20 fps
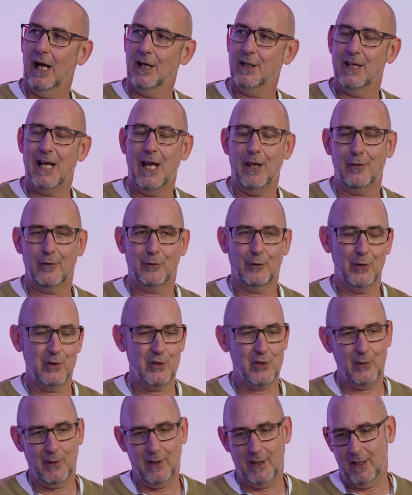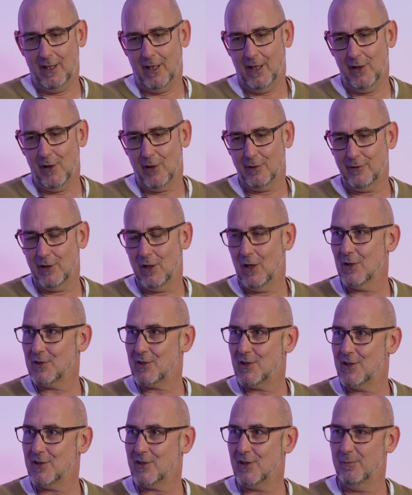and you get through to an IVR
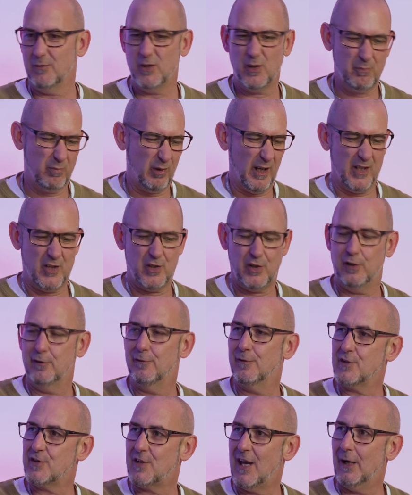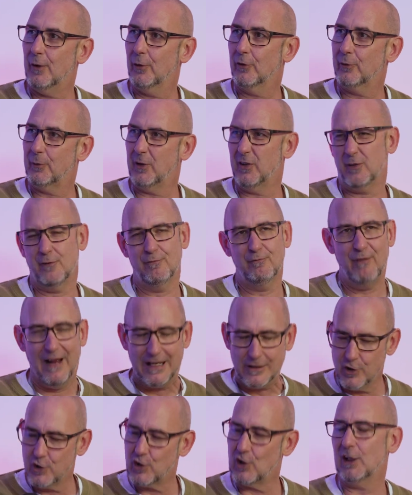system, just press 2 for sales, because
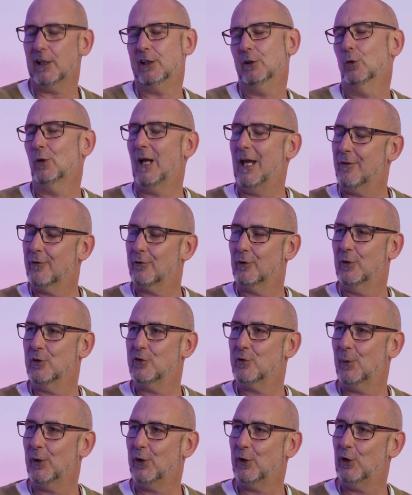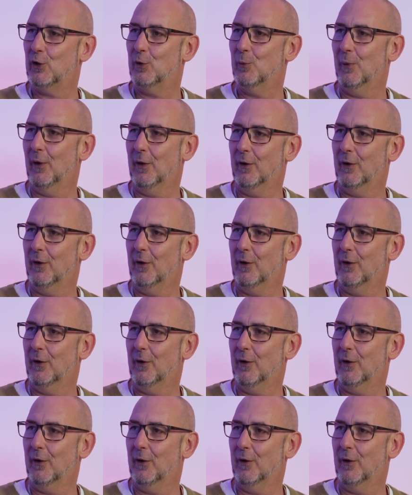eventually you'll get through to a human.